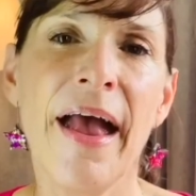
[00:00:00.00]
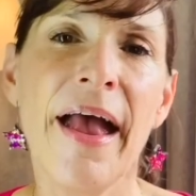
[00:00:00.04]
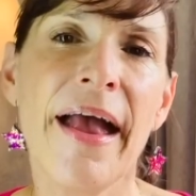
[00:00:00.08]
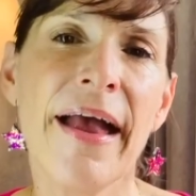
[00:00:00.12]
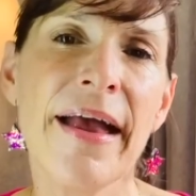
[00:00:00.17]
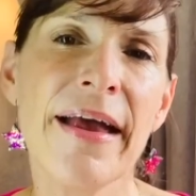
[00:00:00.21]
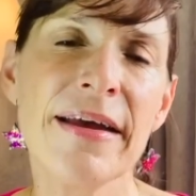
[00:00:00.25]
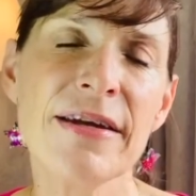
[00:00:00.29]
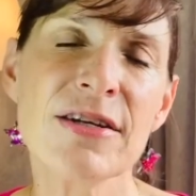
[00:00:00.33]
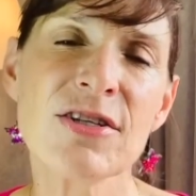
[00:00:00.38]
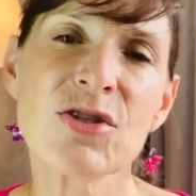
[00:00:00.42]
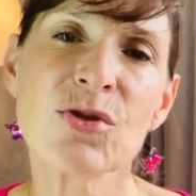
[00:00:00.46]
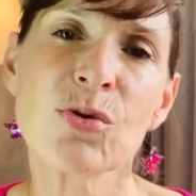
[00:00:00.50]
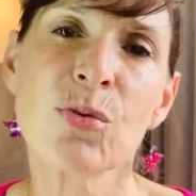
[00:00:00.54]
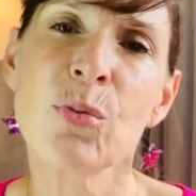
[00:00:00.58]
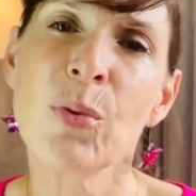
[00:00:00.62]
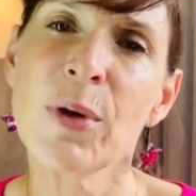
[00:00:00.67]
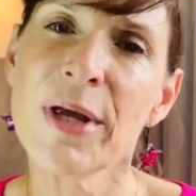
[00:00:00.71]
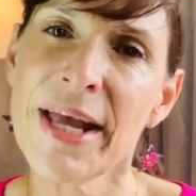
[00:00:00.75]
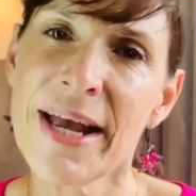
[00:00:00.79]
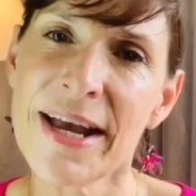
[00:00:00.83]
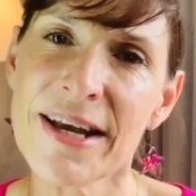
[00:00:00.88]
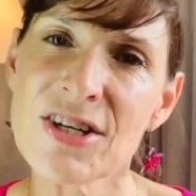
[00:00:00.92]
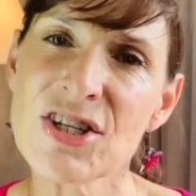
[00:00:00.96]
And
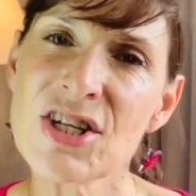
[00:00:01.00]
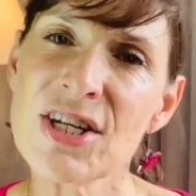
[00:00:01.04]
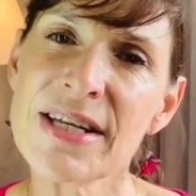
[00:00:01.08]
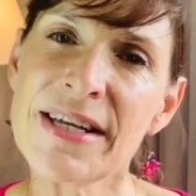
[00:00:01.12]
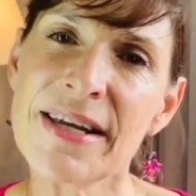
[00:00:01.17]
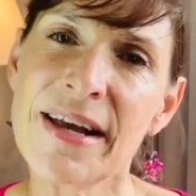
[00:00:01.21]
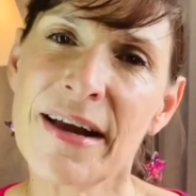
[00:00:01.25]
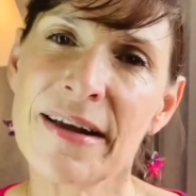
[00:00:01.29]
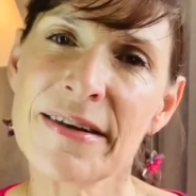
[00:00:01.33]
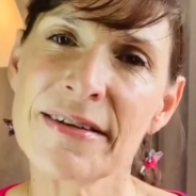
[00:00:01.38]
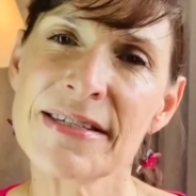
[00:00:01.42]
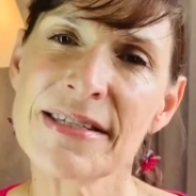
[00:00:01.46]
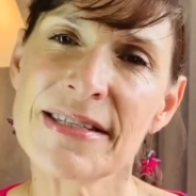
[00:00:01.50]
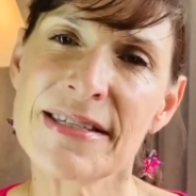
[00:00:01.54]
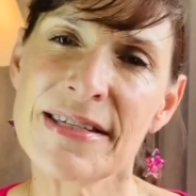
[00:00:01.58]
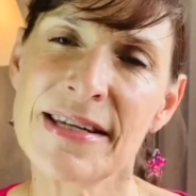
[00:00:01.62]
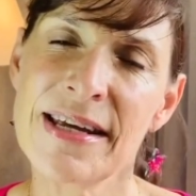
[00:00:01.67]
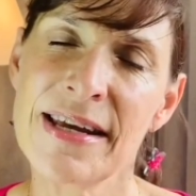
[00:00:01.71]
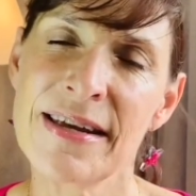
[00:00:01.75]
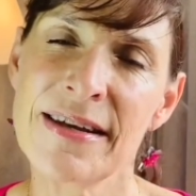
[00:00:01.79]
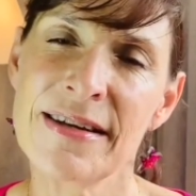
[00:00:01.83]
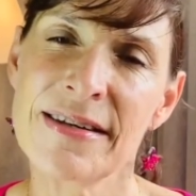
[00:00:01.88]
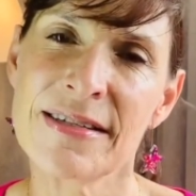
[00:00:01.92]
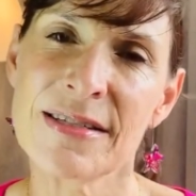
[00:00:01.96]
we actually
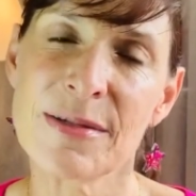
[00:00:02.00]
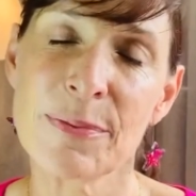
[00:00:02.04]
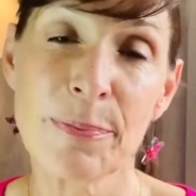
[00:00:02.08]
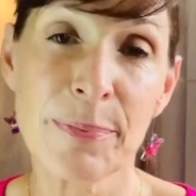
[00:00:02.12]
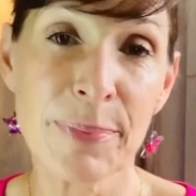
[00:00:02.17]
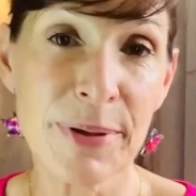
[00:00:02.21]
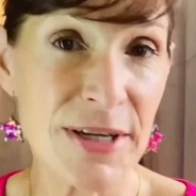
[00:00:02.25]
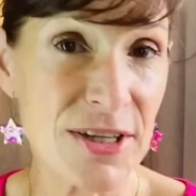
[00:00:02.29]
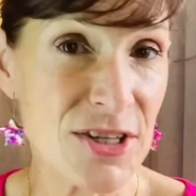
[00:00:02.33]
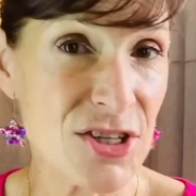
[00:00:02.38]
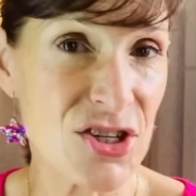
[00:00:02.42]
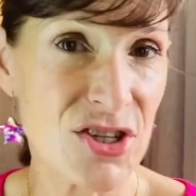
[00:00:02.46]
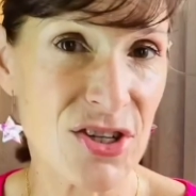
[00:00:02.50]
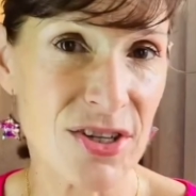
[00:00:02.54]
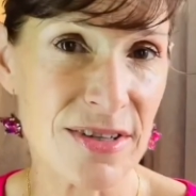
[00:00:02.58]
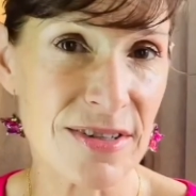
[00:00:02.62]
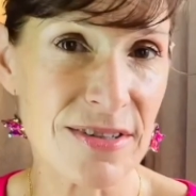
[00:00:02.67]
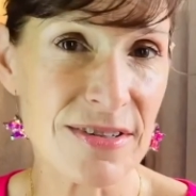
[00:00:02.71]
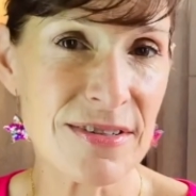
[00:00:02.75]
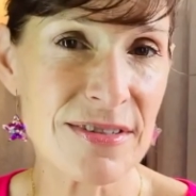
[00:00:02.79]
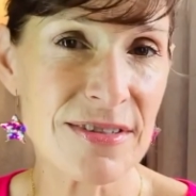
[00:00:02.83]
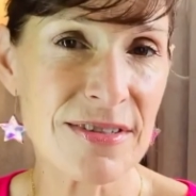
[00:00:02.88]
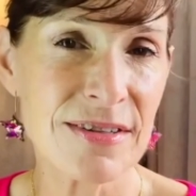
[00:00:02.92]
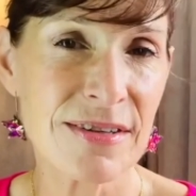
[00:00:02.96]
understand
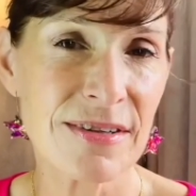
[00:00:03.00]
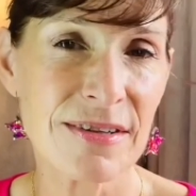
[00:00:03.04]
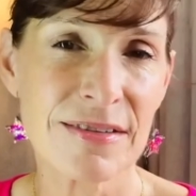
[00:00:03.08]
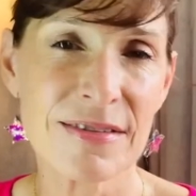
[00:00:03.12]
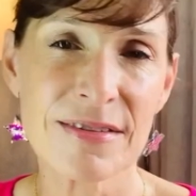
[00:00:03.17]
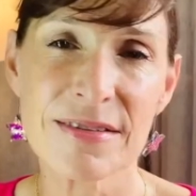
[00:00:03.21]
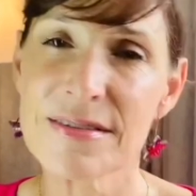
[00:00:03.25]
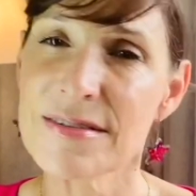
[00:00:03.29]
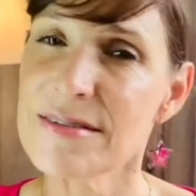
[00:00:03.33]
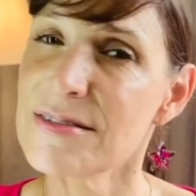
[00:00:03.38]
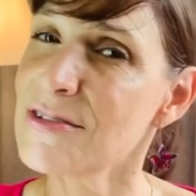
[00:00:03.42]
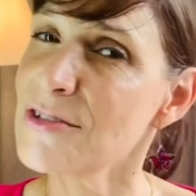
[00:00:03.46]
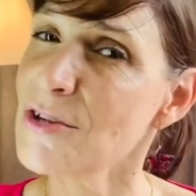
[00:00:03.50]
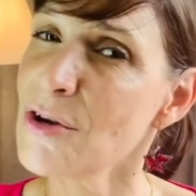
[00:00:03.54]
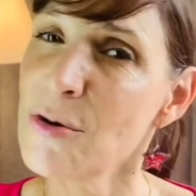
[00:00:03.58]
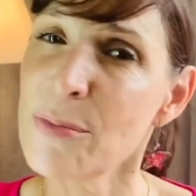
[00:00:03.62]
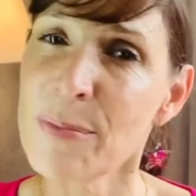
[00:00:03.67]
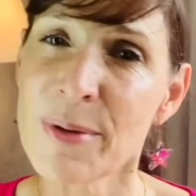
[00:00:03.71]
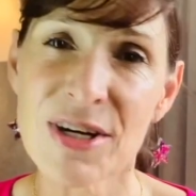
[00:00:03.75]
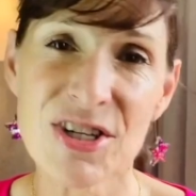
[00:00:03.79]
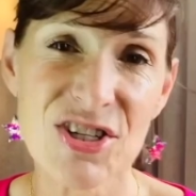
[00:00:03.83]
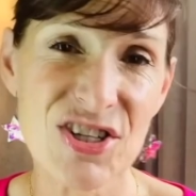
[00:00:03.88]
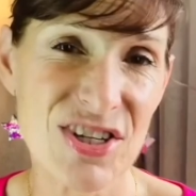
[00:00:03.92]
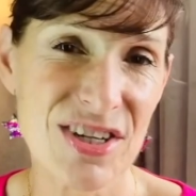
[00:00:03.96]
pictures so
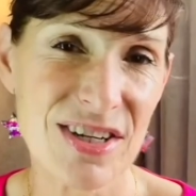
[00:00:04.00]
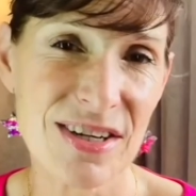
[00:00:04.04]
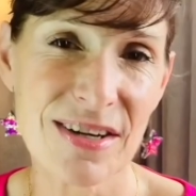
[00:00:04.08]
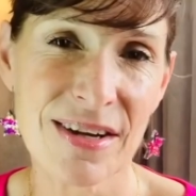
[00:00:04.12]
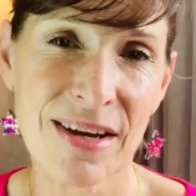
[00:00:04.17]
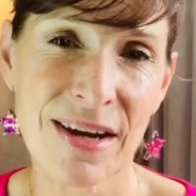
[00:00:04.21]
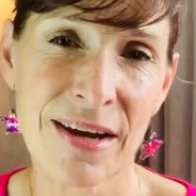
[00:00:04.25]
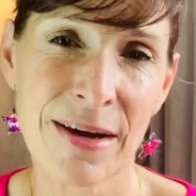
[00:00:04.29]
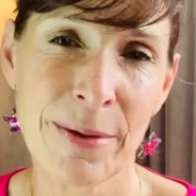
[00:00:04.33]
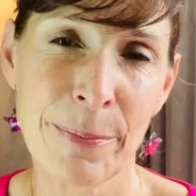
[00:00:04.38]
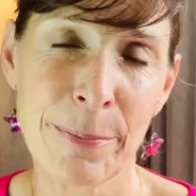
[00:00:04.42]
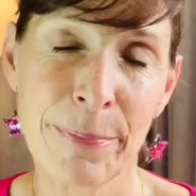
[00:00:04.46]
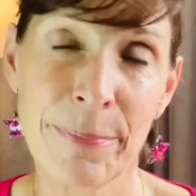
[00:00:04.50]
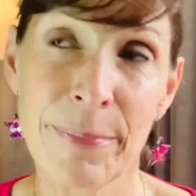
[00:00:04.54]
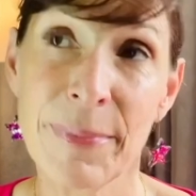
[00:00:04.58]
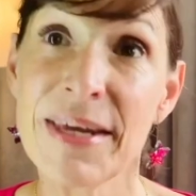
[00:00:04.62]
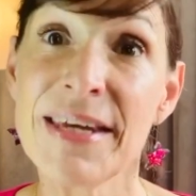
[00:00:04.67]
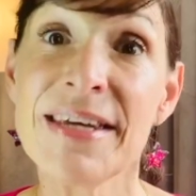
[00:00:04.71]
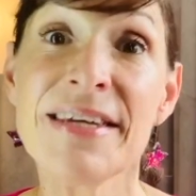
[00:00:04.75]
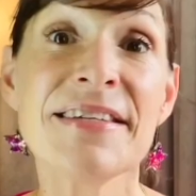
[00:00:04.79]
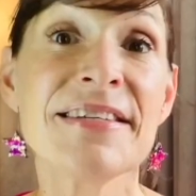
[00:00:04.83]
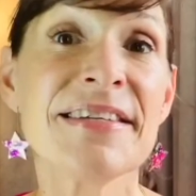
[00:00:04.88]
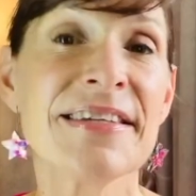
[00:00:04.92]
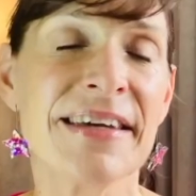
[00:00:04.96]
much
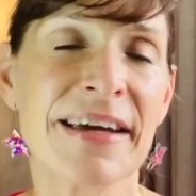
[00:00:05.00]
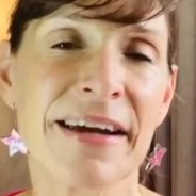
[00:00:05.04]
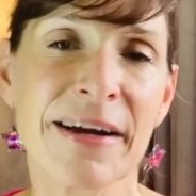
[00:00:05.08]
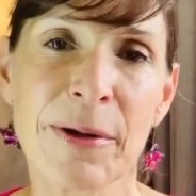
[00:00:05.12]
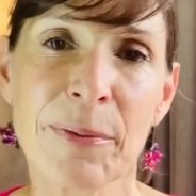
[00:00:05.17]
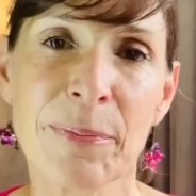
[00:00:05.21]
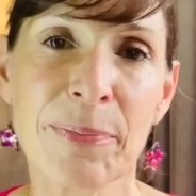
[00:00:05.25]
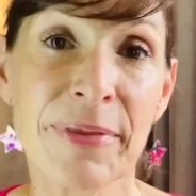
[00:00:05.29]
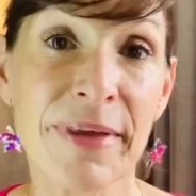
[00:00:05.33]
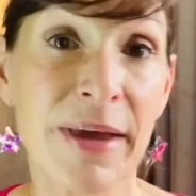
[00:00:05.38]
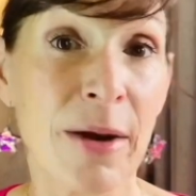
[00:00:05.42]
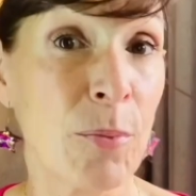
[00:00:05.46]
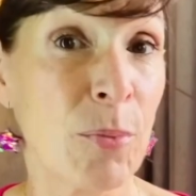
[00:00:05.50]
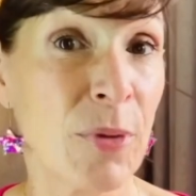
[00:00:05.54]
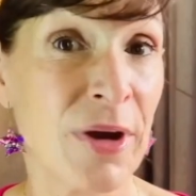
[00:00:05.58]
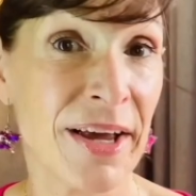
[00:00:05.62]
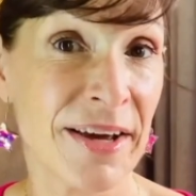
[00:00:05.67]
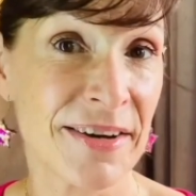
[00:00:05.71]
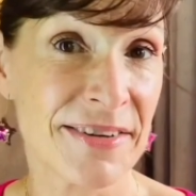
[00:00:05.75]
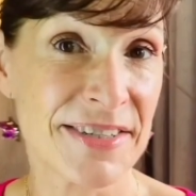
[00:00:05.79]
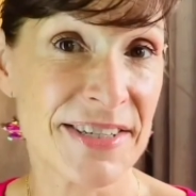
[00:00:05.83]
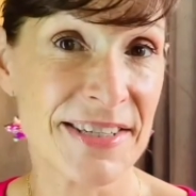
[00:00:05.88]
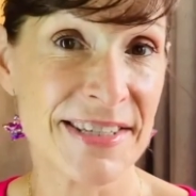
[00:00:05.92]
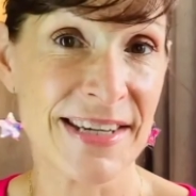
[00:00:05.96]
easier than we
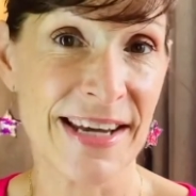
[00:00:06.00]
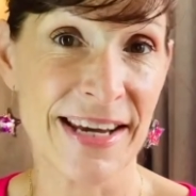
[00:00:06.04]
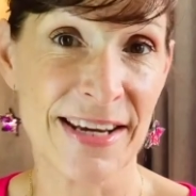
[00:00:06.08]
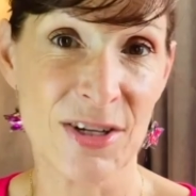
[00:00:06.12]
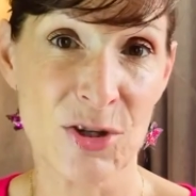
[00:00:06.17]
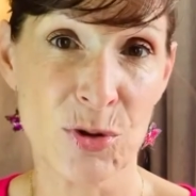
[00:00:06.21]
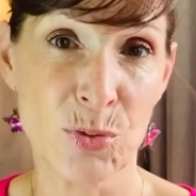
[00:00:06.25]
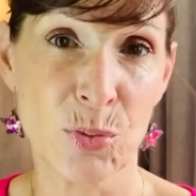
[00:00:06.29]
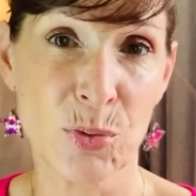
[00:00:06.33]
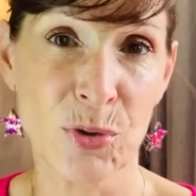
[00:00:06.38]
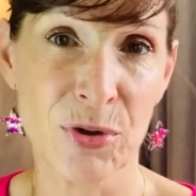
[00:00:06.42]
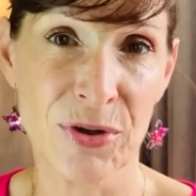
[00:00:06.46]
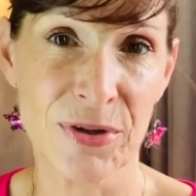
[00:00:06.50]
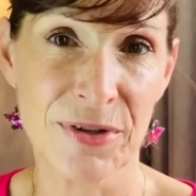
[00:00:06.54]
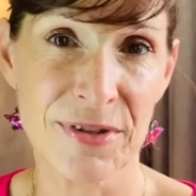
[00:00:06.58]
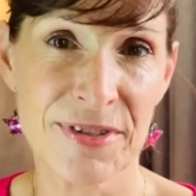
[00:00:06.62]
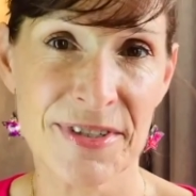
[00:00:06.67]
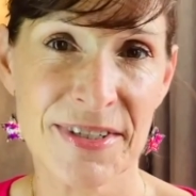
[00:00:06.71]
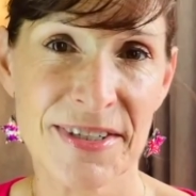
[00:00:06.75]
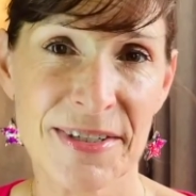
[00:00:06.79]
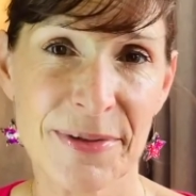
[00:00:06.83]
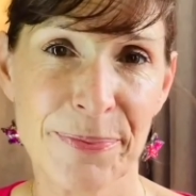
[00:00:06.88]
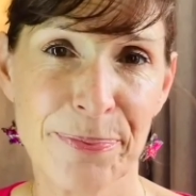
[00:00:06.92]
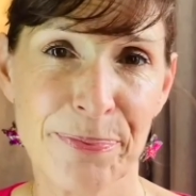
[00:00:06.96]
understand
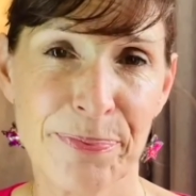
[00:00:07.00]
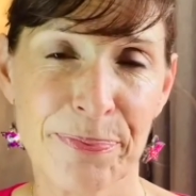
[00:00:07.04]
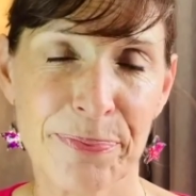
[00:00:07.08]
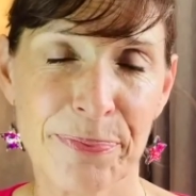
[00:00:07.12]
words.